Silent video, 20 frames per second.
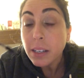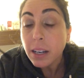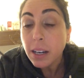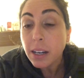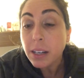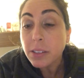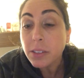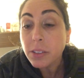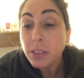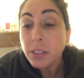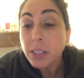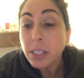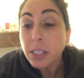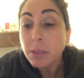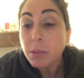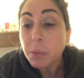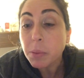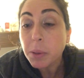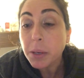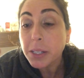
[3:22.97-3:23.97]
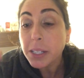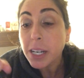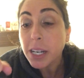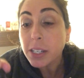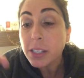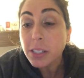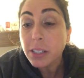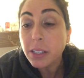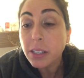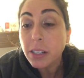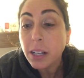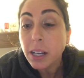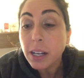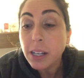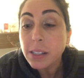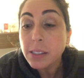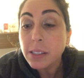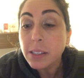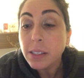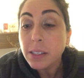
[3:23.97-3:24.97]
under the Equal Protection
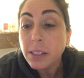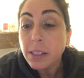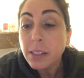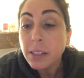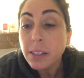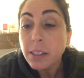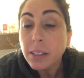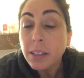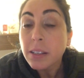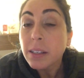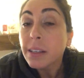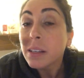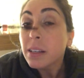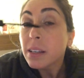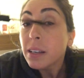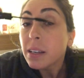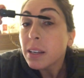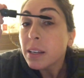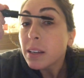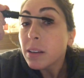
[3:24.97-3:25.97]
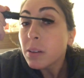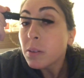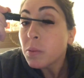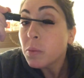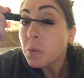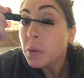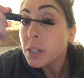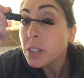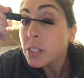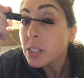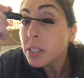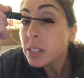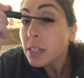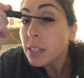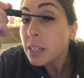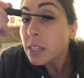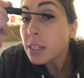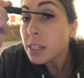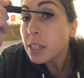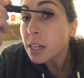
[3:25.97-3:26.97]
Clause, which
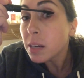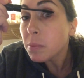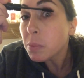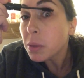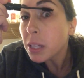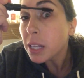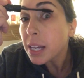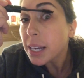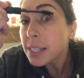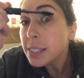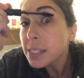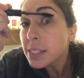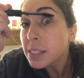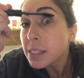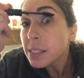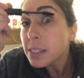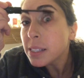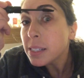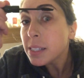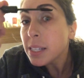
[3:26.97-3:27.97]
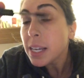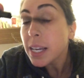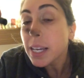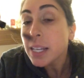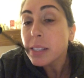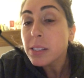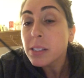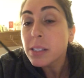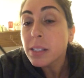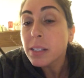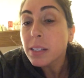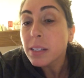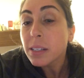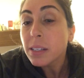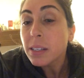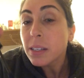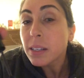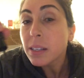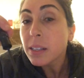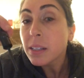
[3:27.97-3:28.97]
applies to the states
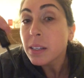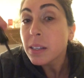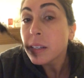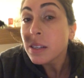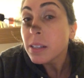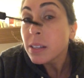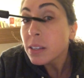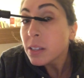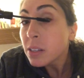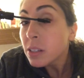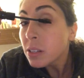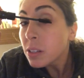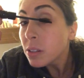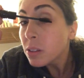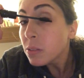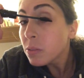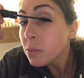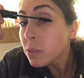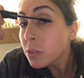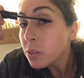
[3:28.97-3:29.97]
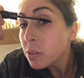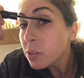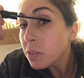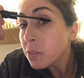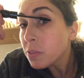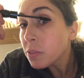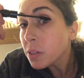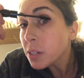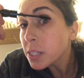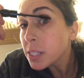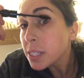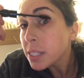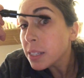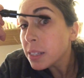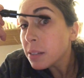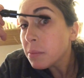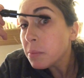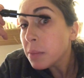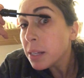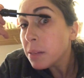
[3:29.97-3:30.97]
through the
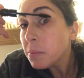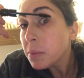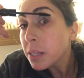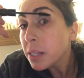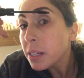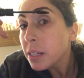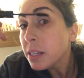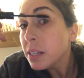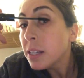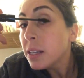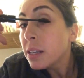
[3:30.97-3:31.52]
14th Amendment.